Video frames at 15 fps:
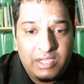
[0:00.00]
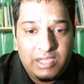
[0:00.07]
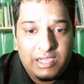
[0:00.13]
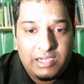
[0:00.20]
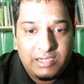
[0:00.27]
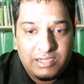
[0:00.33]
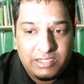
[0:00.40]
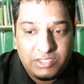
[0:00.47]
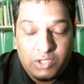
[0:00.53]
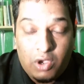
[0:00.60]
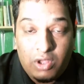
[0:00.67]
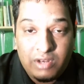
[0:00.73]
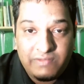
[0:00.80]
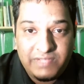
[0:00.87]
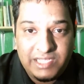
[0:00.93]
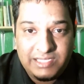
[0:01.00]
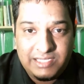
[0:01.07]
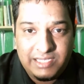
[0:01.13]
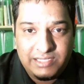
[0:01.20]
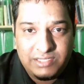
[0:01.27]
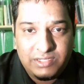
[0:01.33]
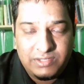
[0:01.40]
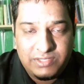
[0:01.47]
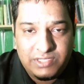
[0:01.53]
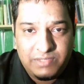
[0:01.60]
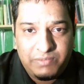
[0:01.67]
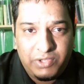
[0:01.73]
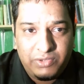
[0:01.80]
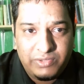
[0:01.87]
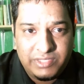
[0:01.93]
because all of these things
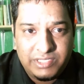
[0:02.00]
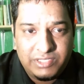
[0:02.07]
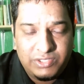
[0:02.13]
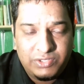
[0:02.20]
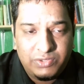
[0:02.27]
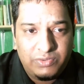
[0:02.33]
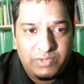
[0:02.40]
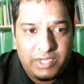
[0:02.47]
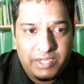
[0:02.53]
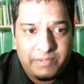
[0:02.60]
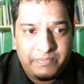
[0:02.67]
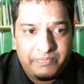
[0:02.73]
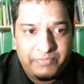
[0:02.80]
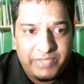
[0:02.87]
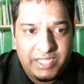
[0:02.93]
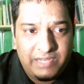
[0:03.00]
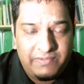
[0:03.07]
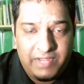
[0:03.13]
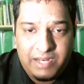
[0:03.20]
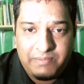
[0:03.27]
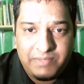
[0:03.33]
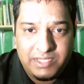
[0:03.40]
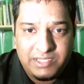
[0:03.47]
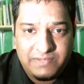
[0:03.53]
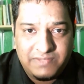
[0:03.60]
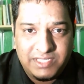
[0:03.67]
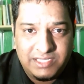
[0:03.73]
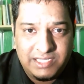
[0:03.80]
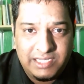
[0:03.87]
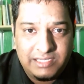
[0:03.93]
contribute to the development of
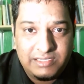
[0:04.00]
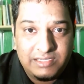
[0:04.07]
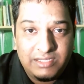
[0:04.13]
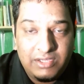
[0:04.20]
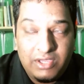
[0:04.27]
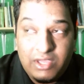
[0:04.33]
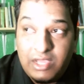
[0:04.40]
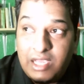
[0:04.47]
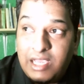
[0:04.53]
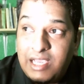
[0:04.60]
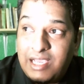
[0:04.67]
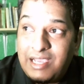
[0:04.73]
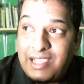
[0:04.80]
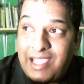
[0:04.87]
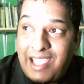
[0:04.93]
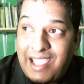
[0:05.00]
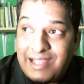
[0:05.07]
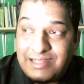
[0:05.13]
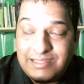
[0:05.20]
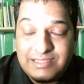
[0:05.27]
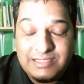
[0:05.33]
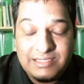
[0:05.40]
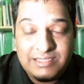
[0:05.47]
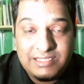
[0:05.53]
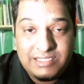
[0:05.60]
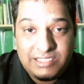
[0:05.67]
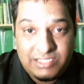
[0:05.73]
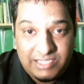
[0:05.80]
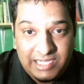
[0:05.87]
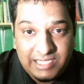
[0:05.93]
disease. And
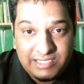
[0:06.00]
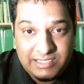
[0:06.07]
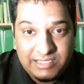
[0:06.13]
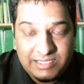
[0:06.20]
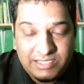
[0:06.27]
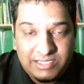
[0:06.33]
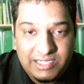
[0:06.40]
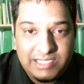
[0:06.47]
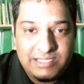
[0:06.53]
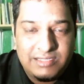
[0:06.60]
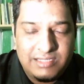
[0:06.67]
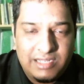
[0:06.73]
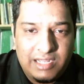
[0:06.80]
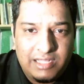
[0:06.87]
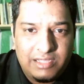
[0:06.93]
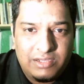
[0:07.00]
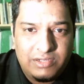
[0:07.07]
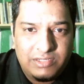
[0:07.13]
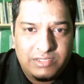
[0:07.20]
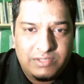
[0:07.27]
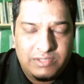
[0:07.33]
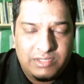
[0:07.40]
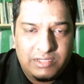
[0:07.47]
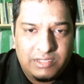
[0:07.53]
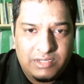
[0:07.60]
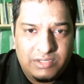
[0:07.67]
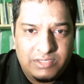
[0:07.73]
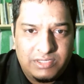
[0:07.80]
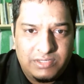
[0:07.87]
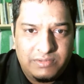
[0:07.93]
stress. Stress is another
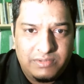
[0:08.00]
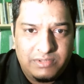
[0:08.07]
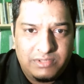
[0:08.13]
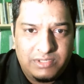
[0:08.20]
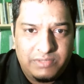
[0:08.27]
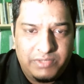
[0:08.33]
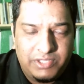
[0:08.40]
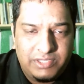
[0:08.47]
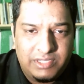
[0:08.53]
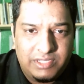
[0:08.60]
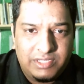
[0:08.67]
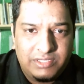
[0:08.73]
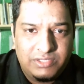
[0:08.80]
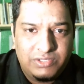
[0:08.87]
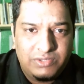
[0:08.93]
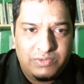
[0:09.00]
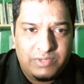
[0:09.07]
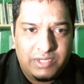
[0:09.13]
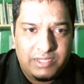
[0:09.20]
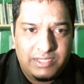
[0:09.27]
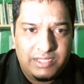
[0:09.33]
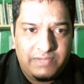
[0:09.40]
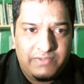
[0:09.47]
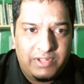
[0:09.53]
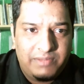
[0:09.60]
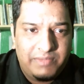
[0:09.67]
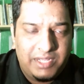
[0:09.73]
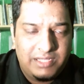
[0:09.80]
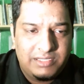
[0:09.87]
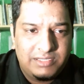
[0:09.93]
contributor to the
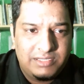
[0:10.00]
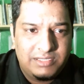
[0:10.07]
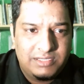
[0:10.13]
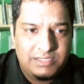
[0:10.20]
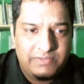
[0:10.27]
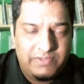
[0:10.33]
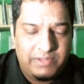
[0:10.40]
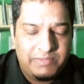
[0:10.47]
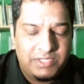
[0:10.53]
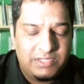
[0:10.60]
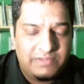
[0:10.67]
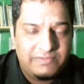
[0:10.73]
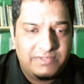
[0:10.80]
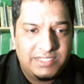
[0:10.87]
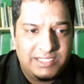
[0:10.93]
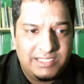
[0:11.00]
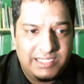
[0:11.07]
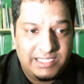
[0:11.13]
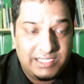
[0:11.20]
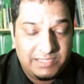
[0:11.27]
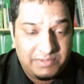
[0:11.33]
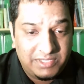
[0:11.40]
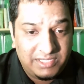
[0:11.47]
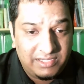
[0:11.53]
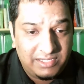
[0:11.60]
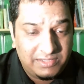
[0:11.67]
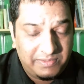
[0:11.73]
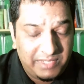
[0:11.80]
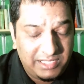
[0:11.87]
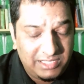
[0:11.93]
development of diseases,
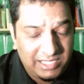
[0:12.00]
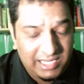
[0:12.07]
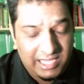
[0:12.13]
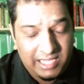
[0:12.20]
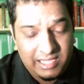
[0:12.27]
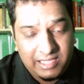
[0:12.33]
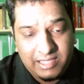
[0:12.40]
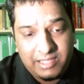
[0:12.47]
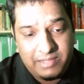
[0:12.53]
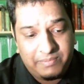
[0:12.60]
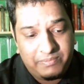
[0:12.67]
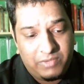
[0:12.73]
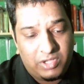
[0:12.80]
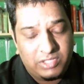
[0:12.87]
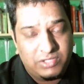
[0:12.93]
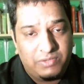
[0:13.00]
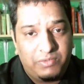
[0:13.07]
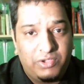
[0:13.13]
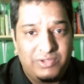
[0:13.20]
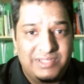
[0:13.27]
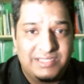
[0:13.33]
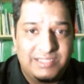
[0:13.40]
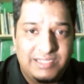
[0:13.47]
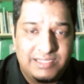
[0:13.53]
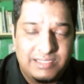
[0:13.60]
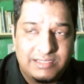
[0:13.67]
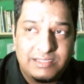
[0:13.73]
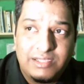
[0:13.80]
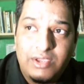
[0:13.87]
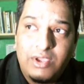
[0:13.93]
especially autoimmune
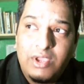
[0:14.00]
diseases.